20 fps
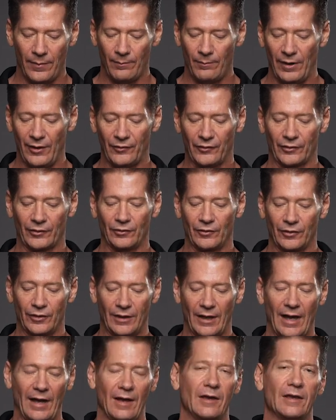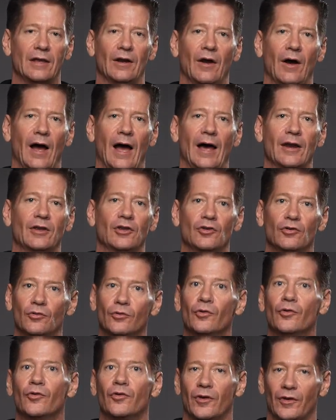basically, how to
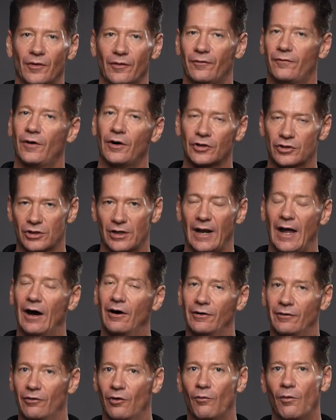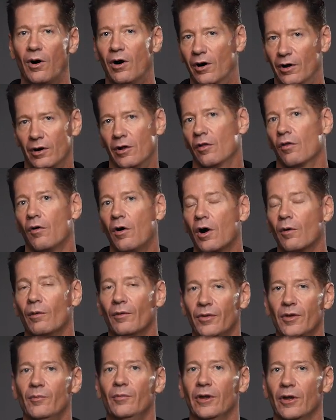use and the functionality of the wallet along
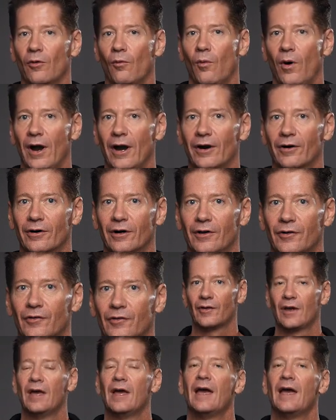with it being wireless.